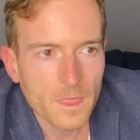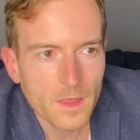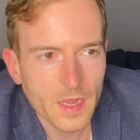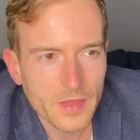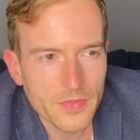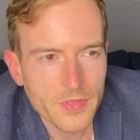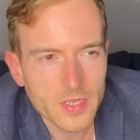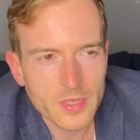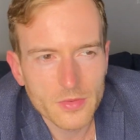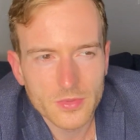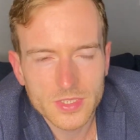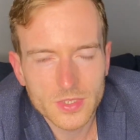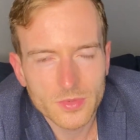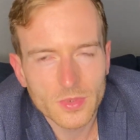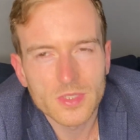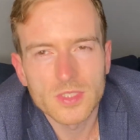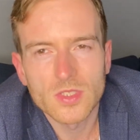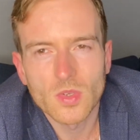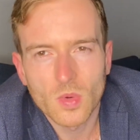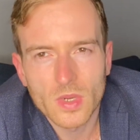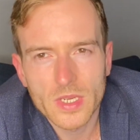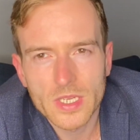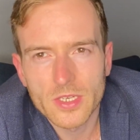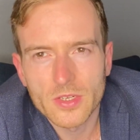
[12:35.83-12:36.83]
I think it was around
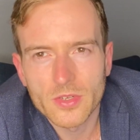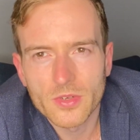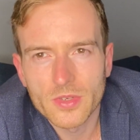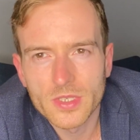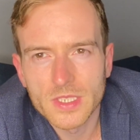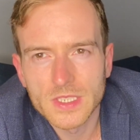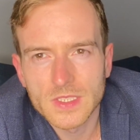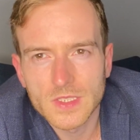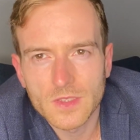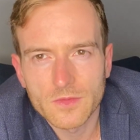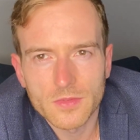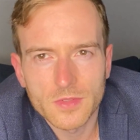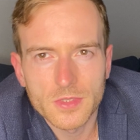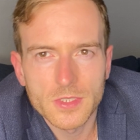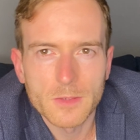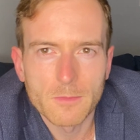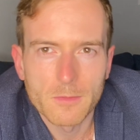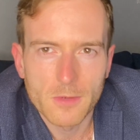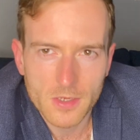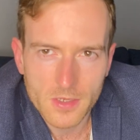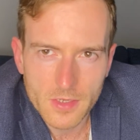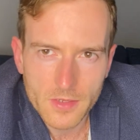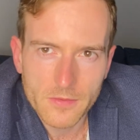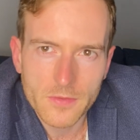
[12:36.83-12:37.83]
20 degrees of
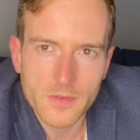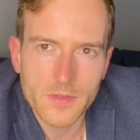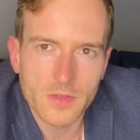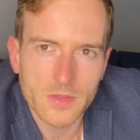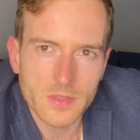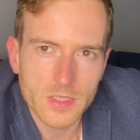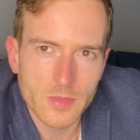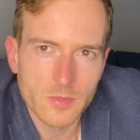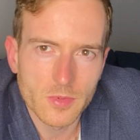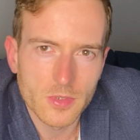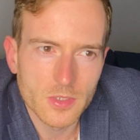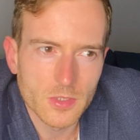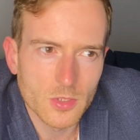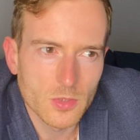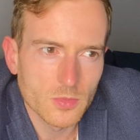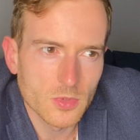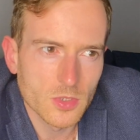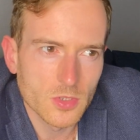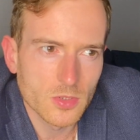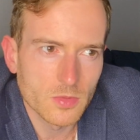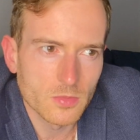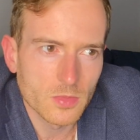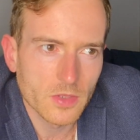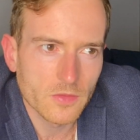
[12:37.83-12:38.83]
Libra for the Libra new moon,